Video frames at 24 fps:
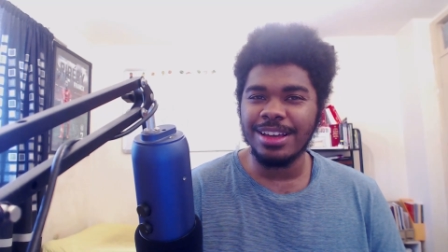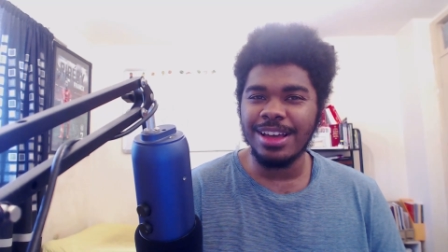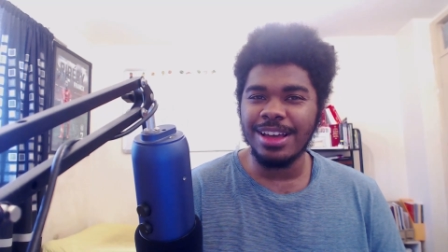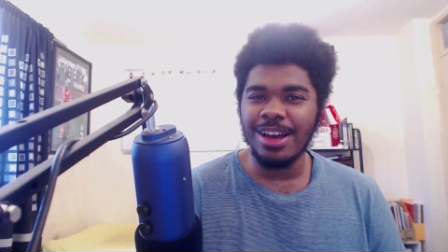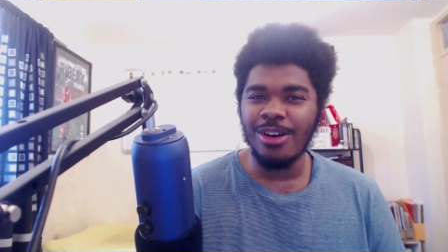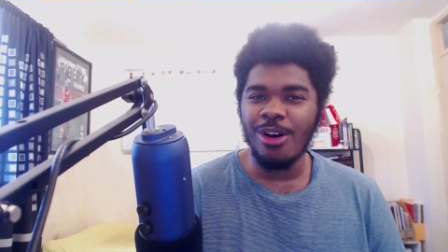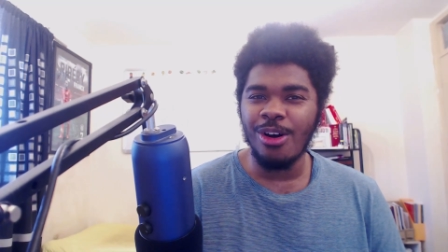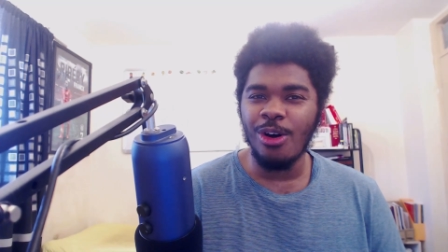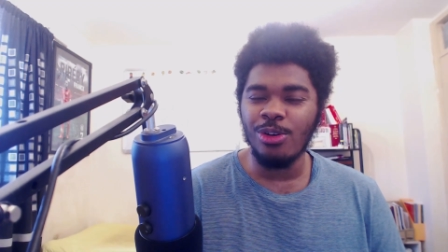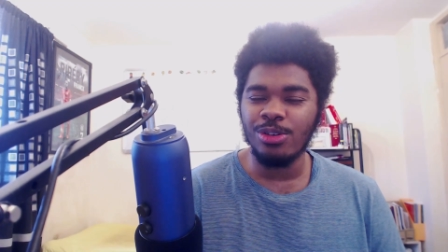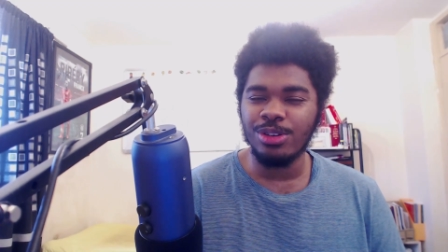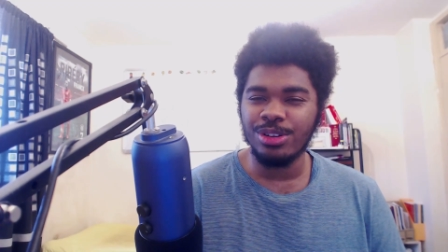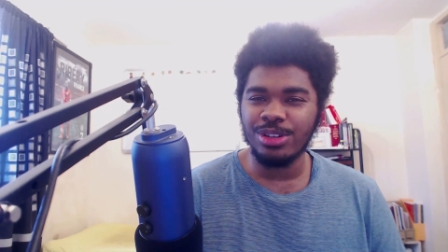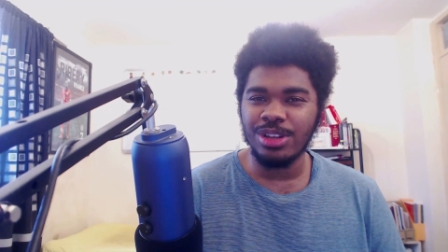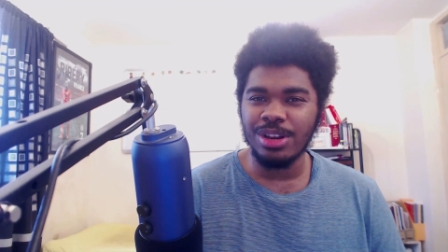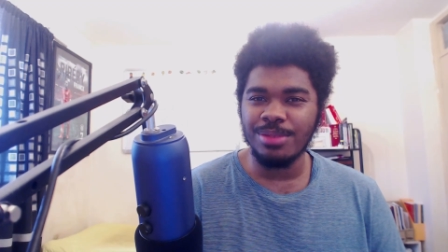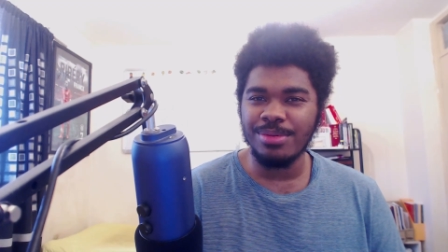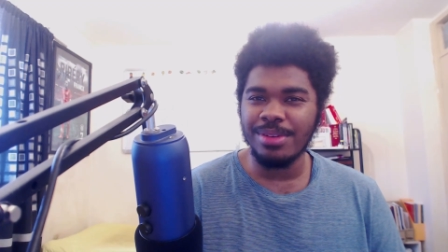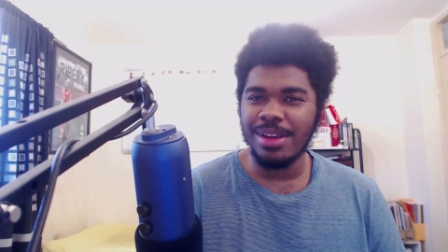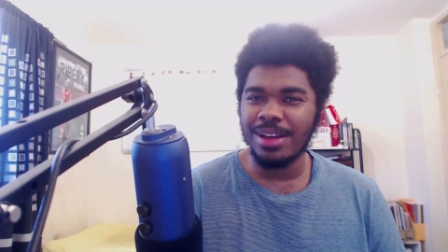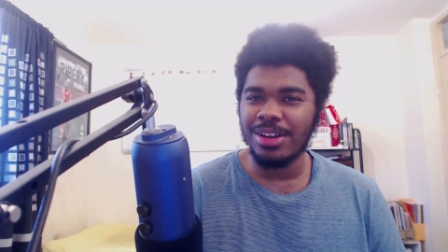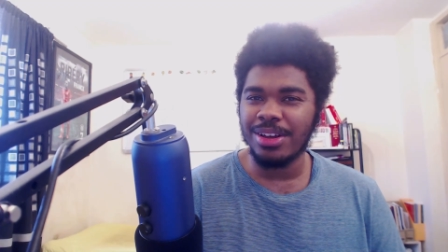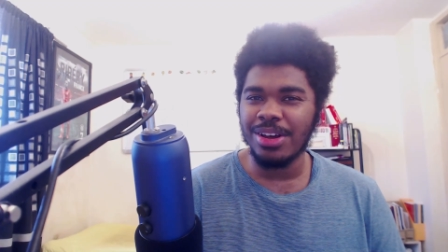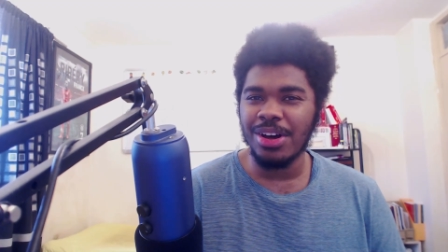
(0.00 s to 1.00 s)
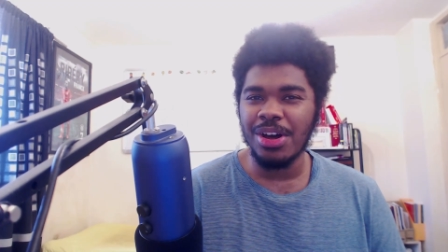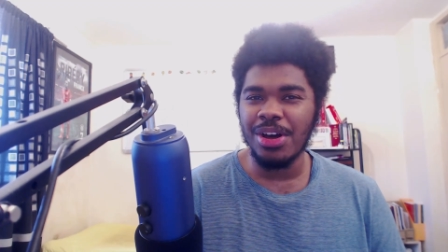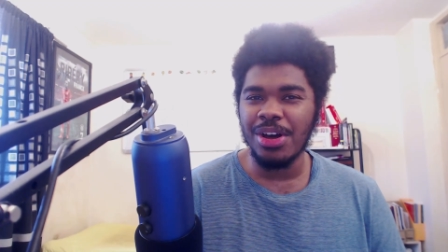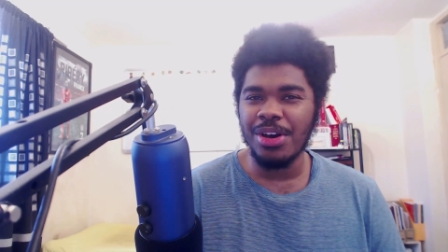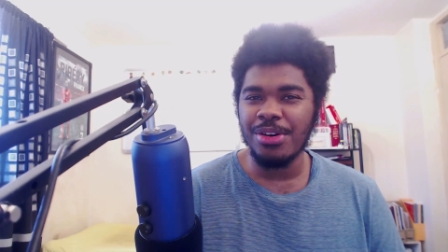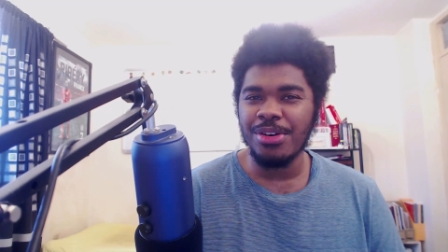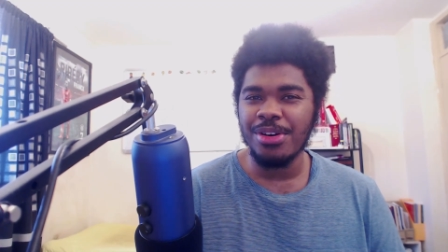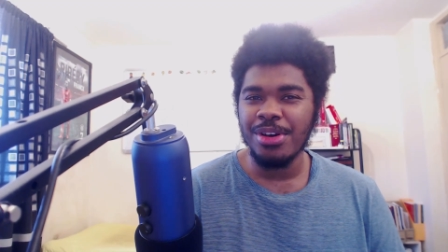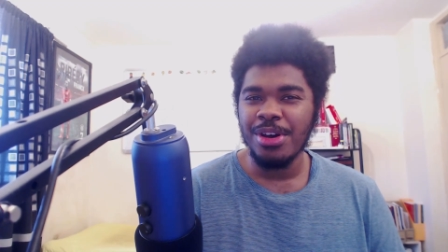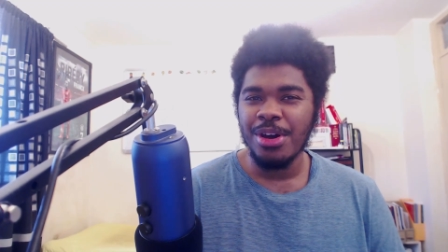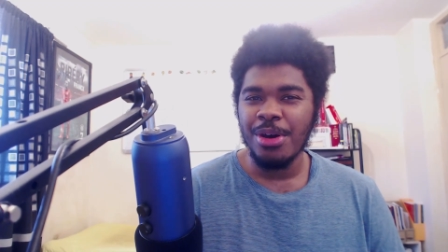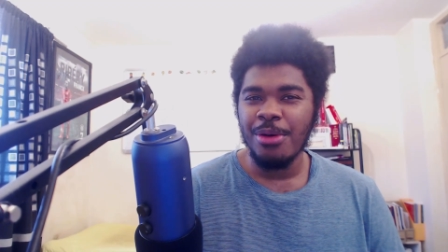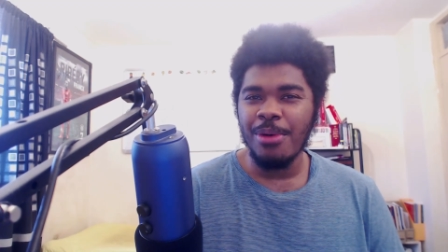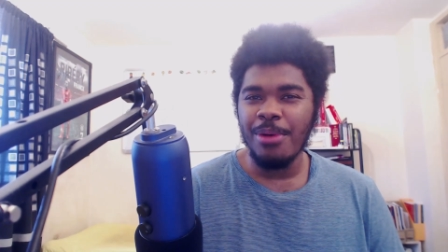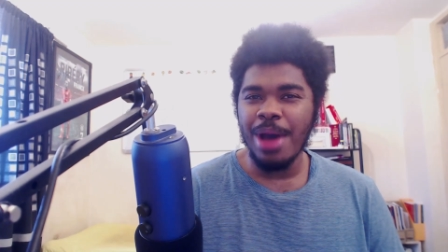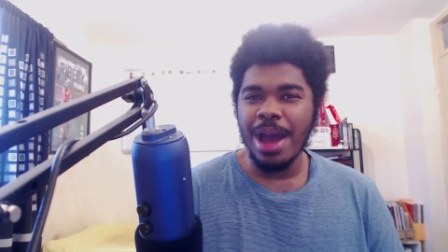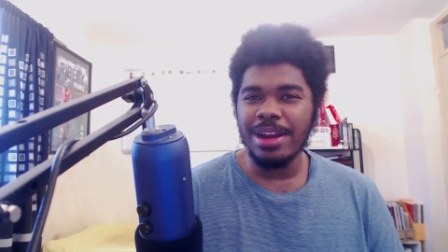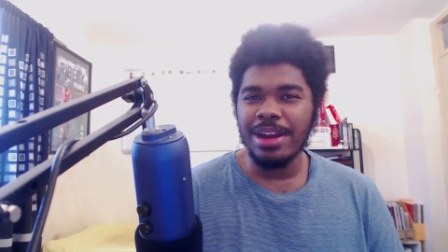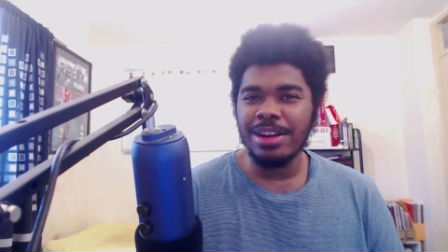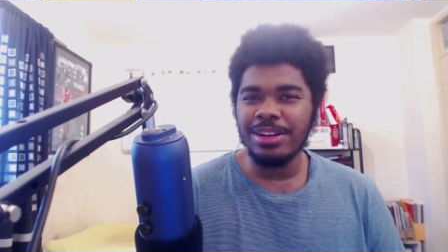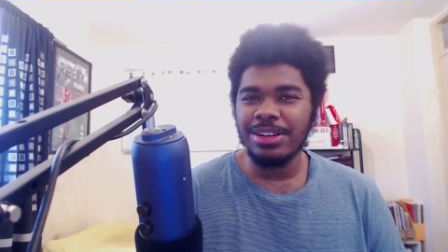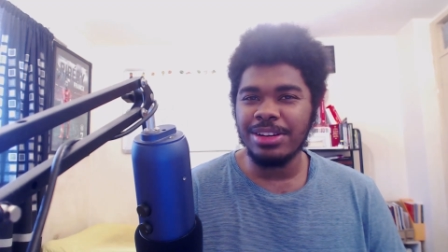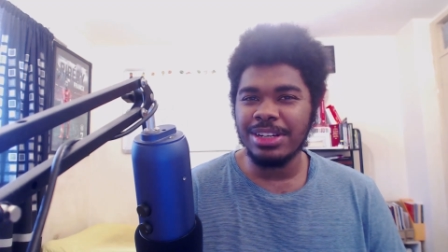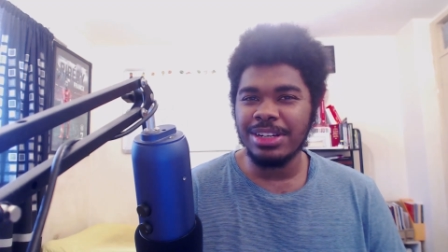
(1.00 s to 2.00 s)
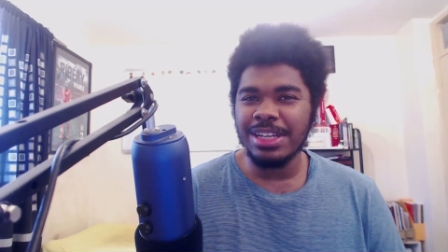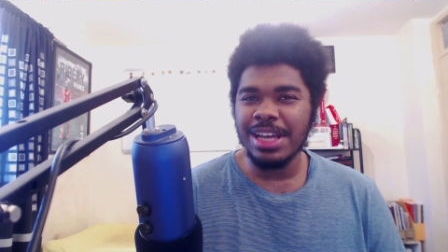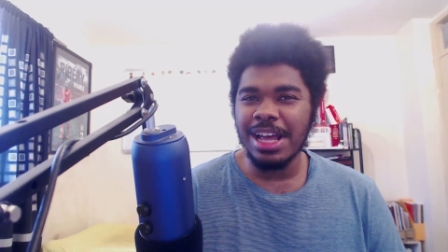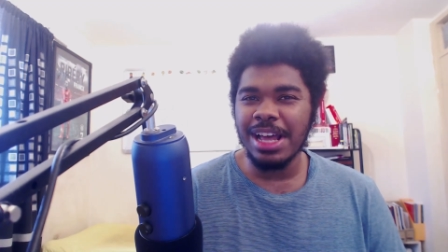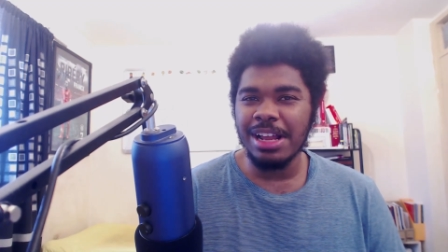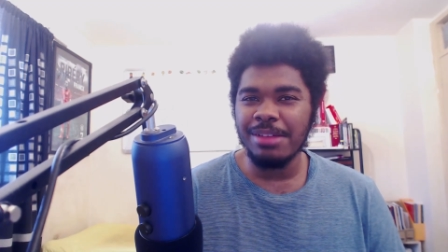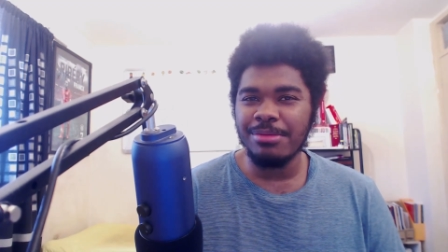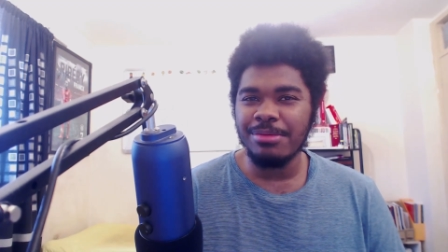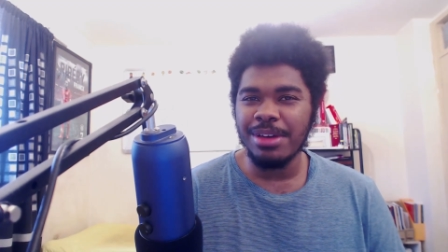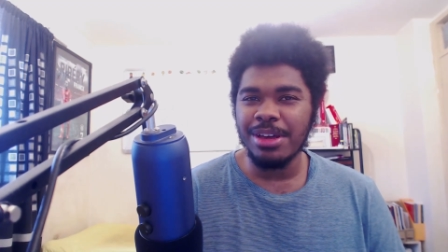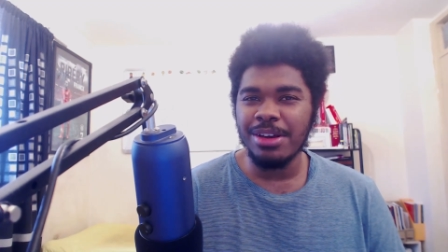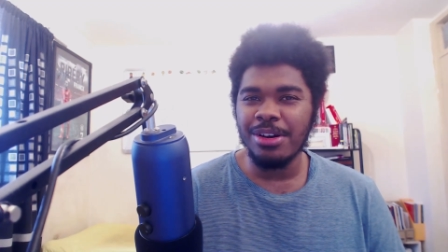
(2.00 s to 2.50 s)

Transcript: Holden's going to be like, oh, why didn't you tell me?